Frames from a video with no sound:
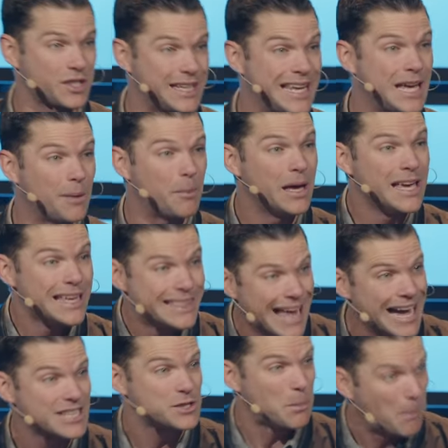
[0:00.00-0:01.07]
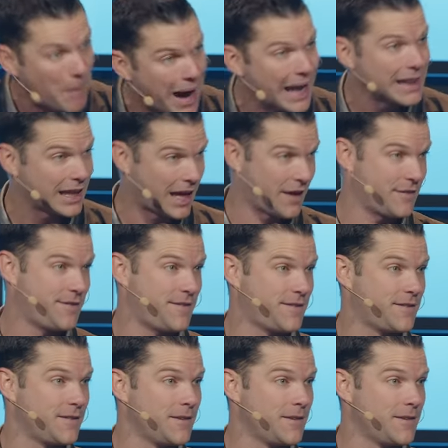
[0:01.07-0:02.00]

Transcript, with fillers: in Him. That's my life